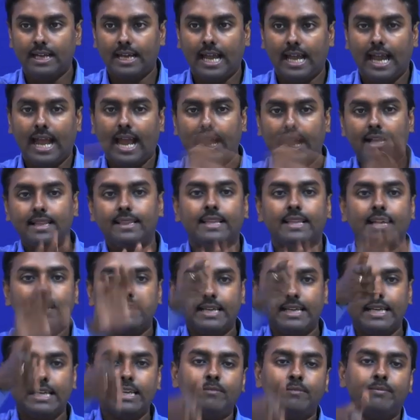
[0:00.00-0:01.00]
and then
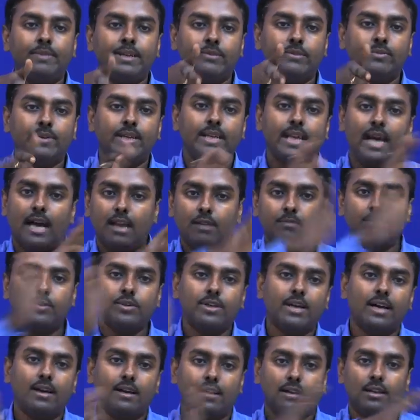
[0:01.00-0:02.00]
in between I will put
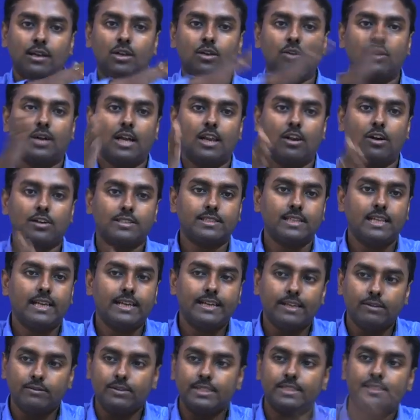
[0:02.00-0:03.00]
a local
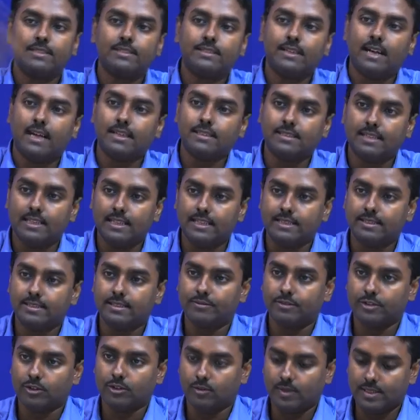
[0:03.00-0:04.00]
oscillator which translates the
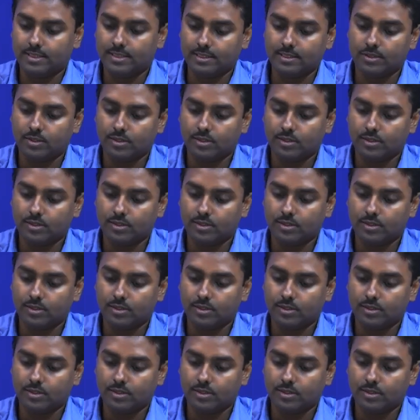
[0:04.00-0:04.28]
frequency.